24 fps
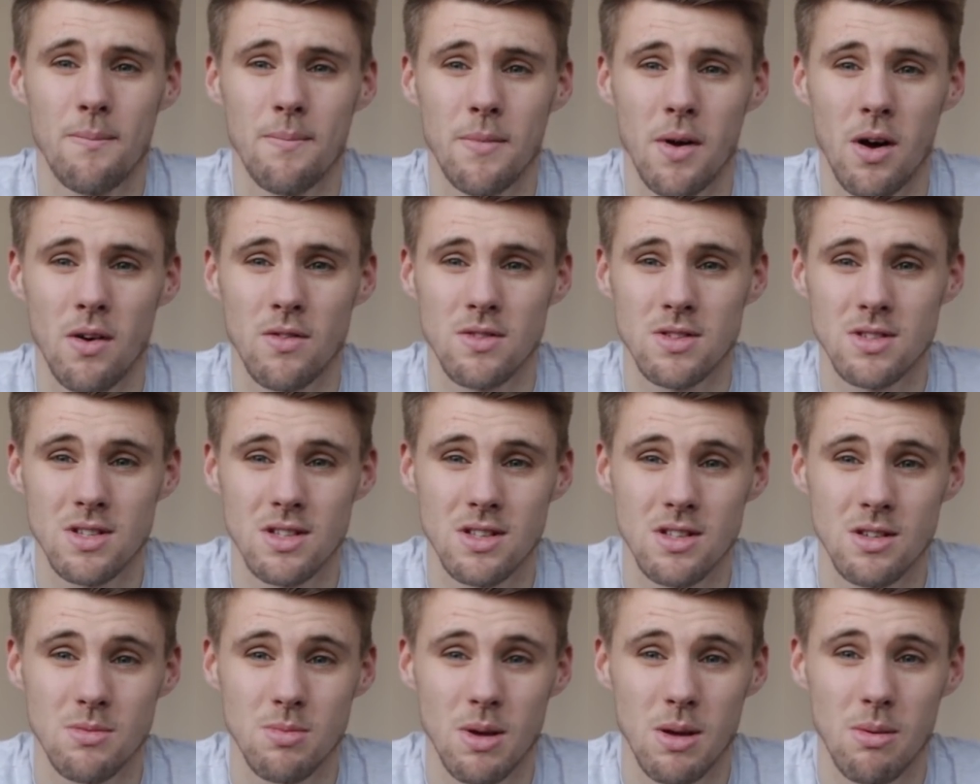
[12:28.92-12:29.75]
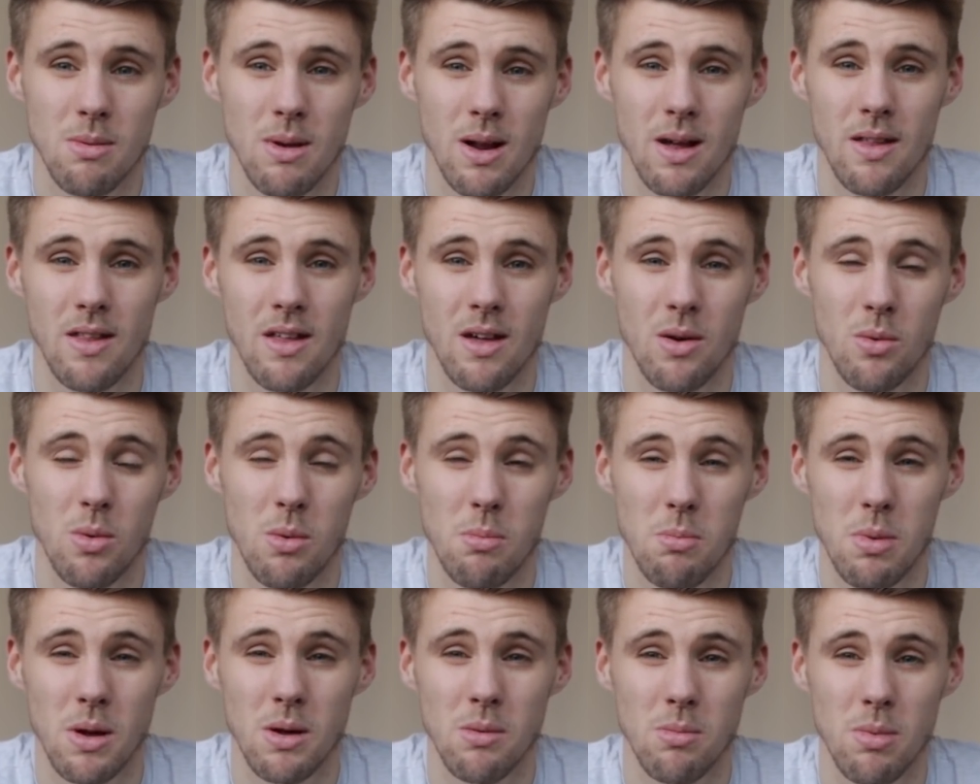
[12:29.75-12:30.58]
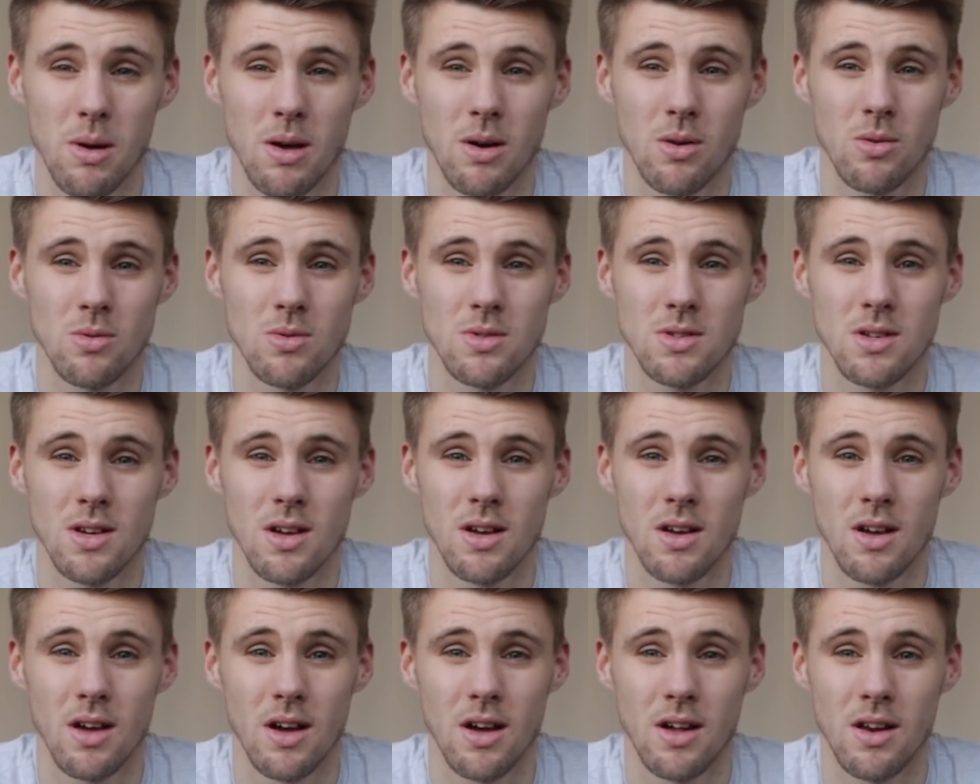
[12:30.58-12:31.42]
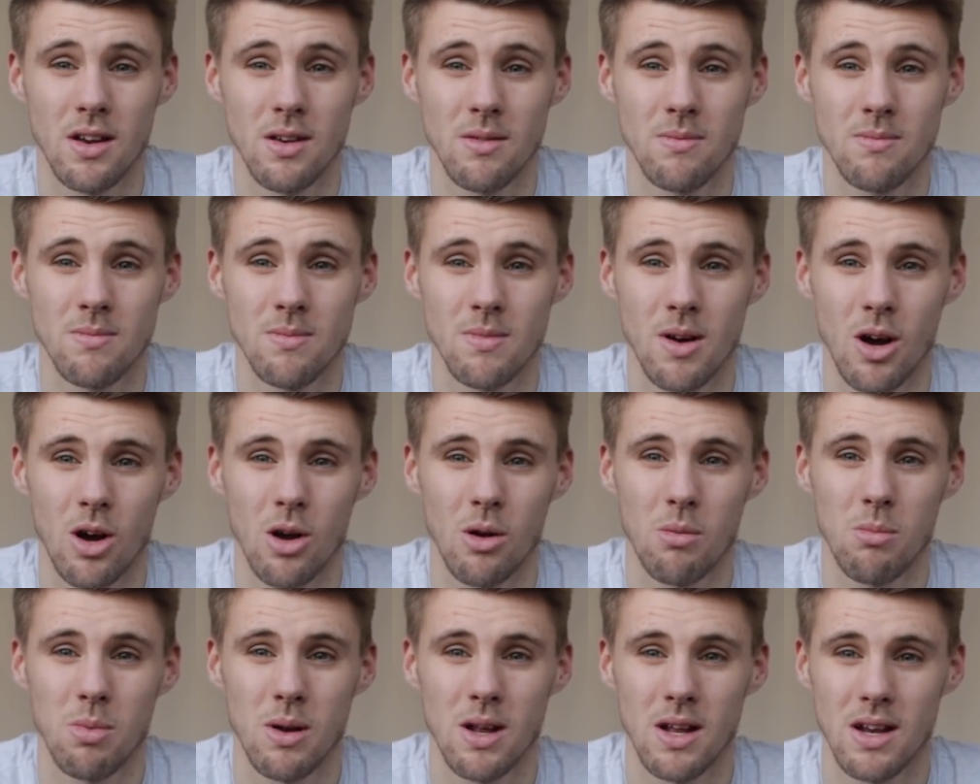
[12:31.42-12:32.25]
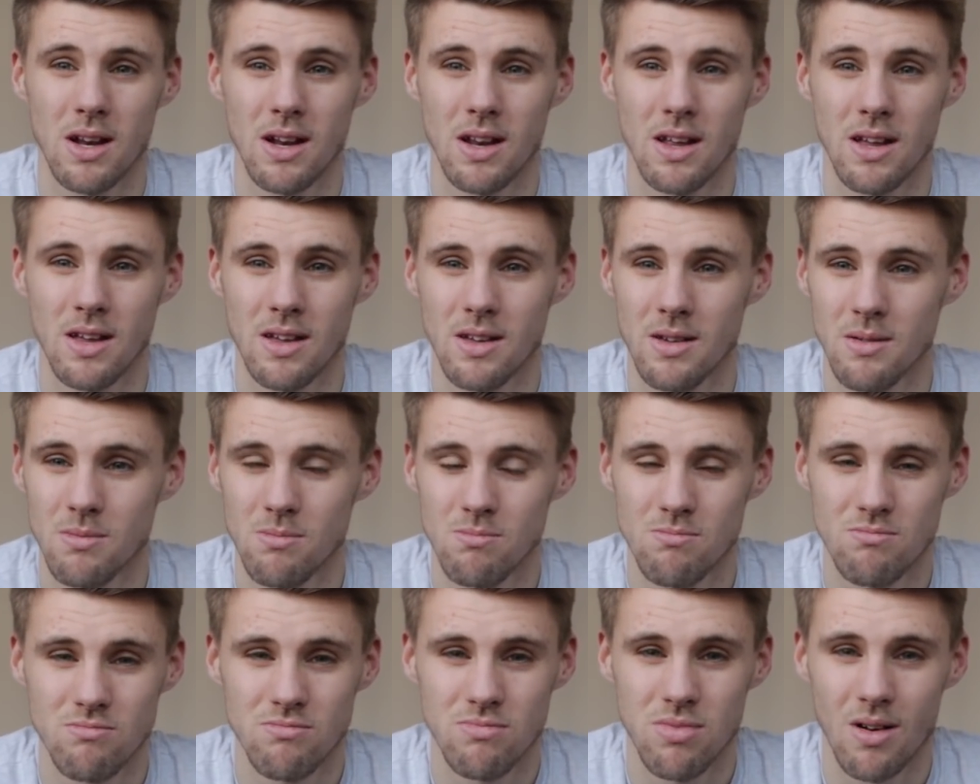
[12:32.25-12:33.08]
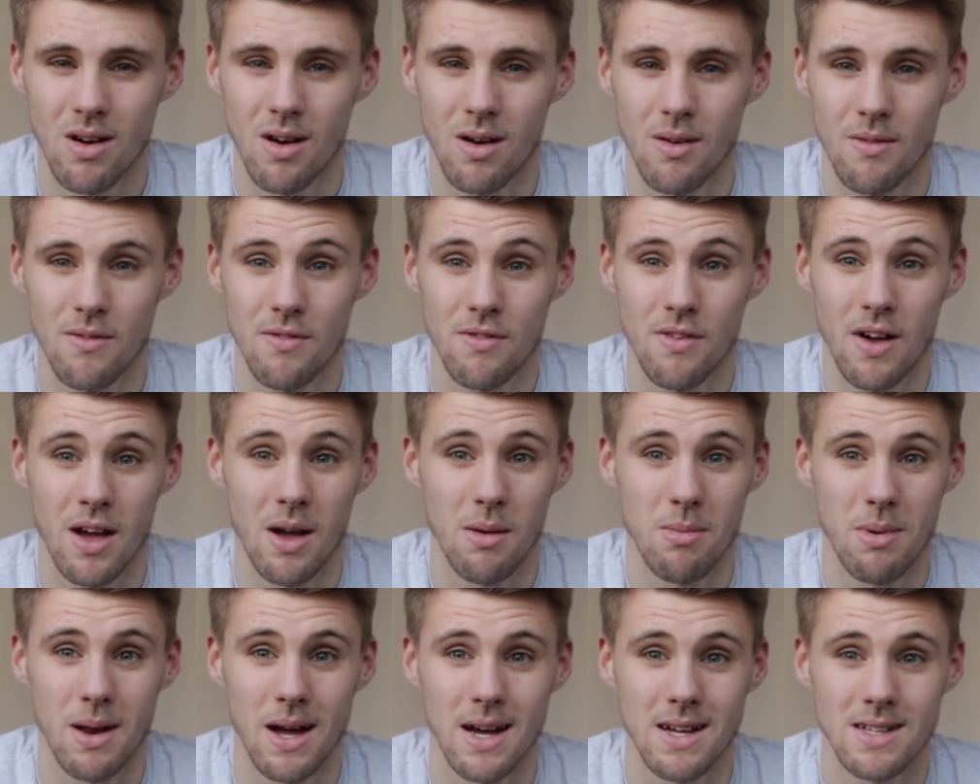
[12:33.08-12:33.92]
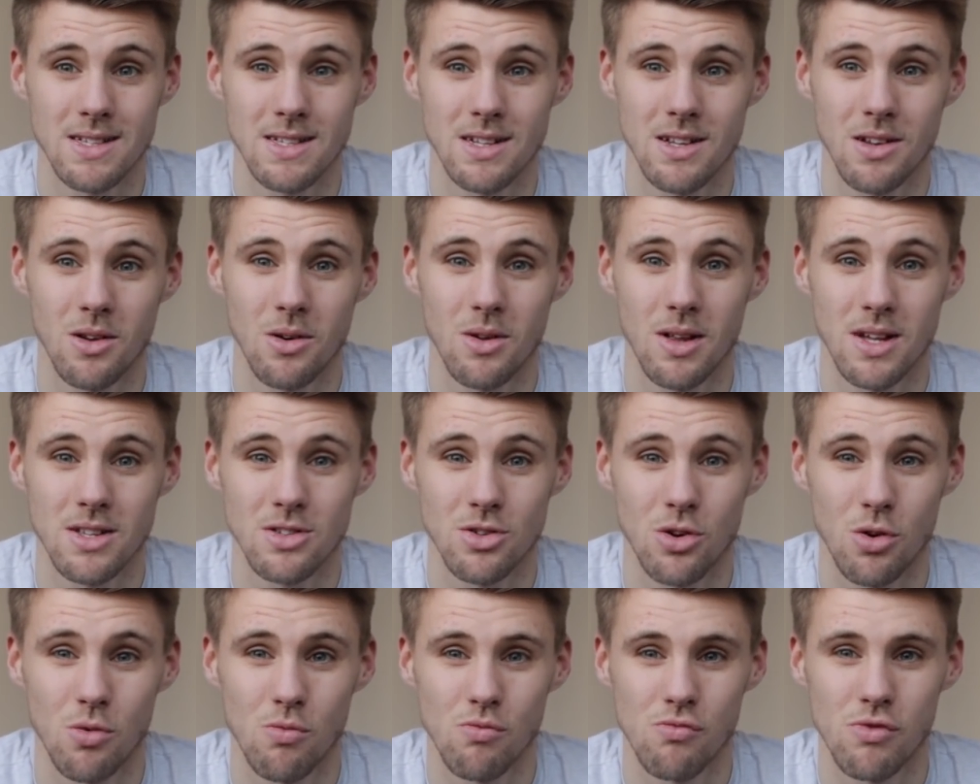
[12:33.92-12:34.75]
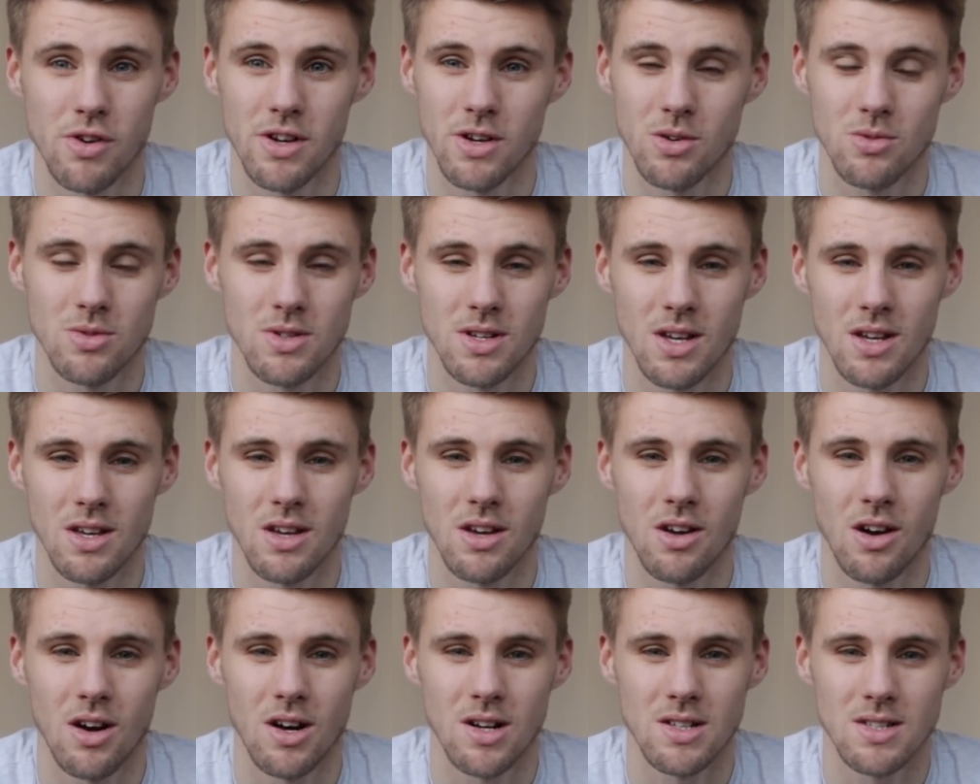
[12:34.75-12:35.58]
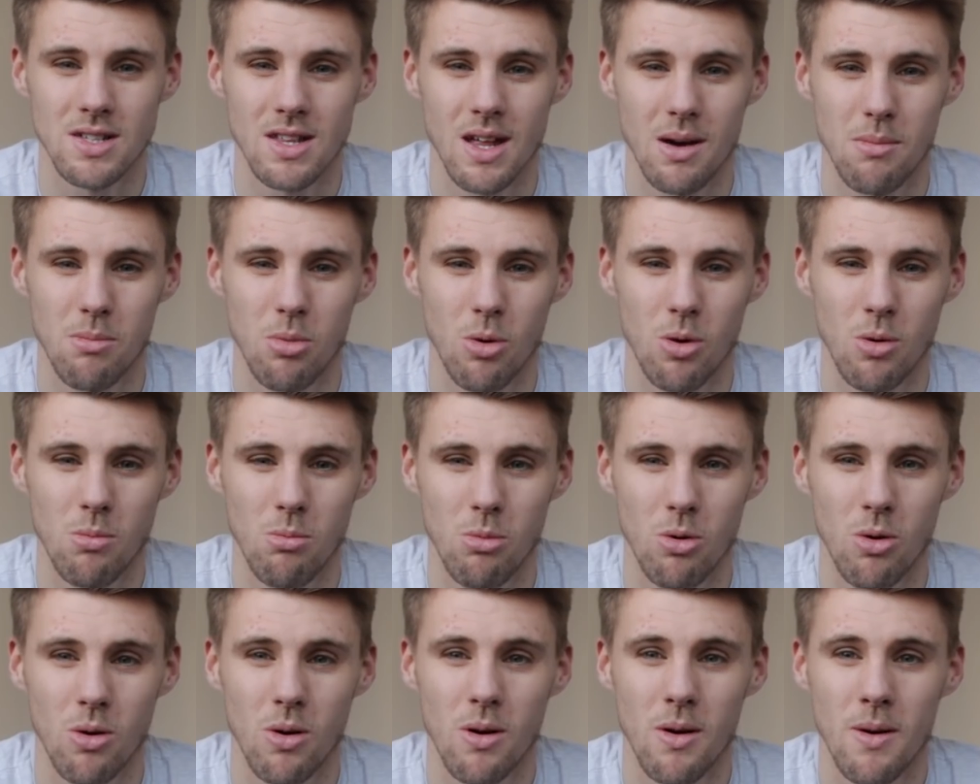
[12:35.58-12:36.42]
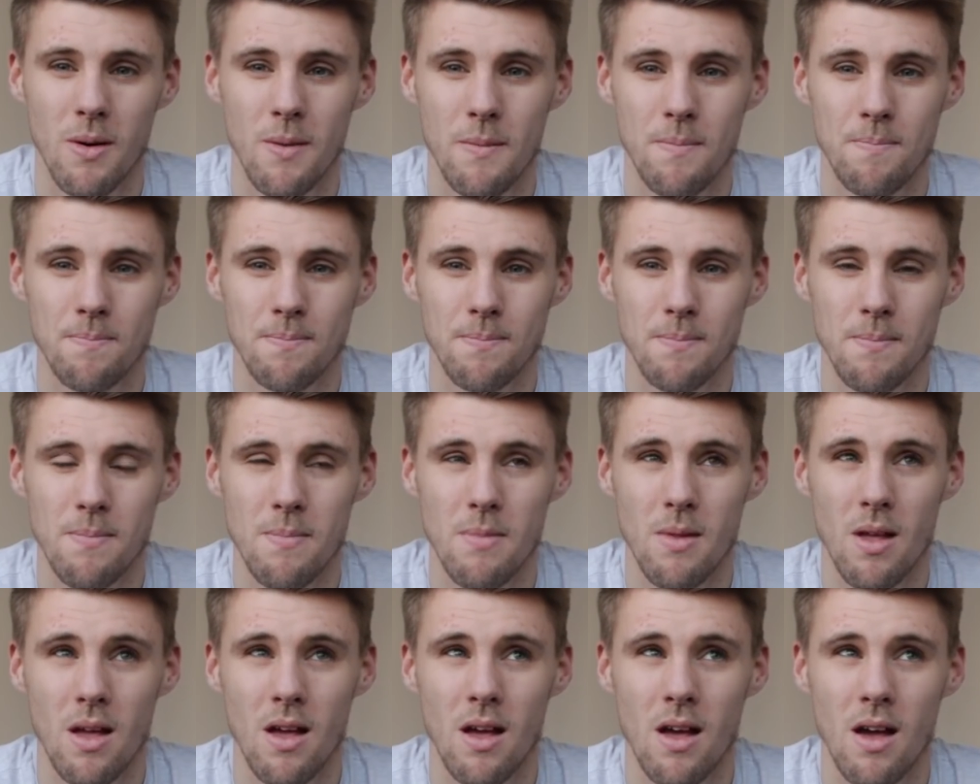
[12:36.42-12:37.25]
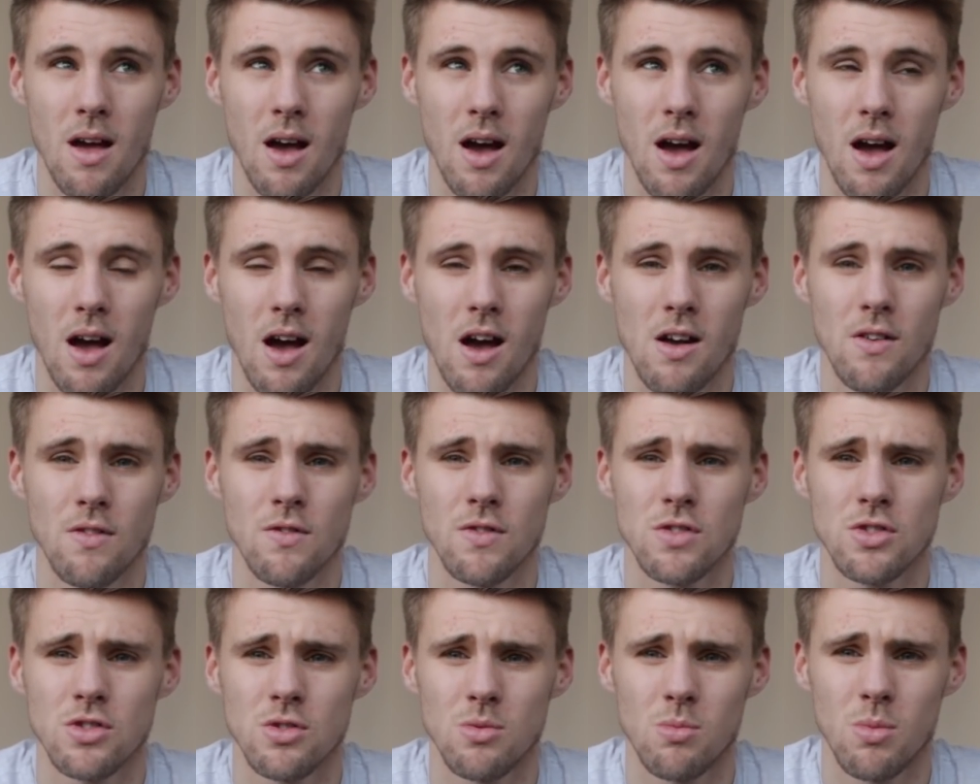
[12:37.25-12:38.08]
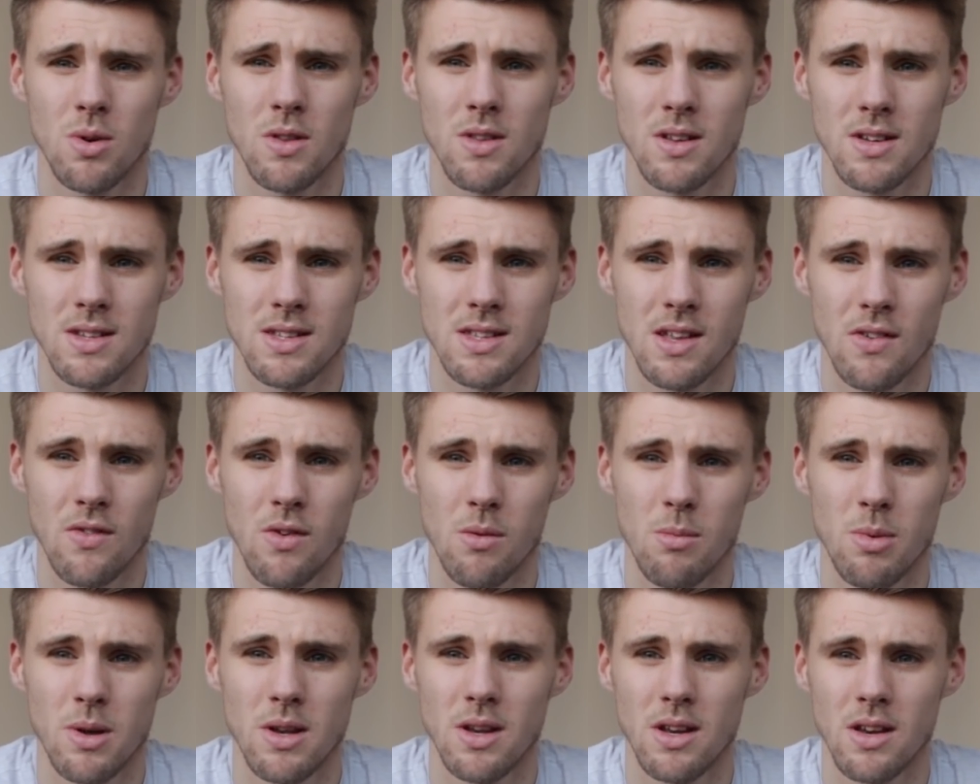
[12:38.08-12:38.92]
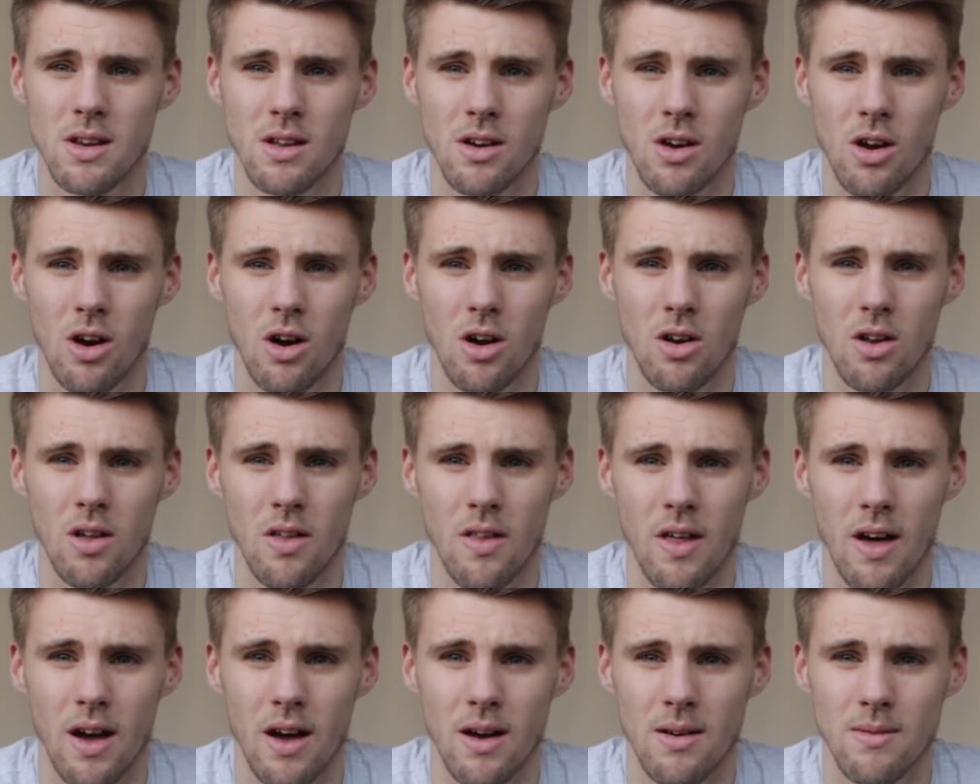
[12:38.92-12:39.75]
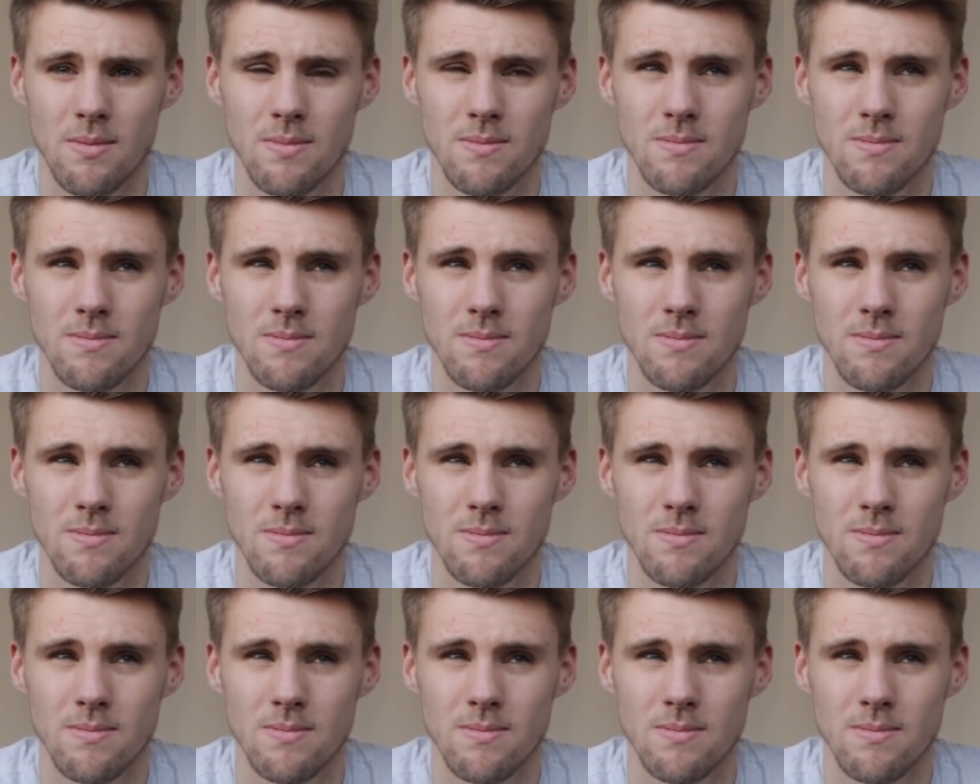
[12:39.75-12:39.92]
Obviously there's people out there with big builds, I completely fair play to you, like that's unreal to get your car to that point, but as for someone that's never been in a car like that,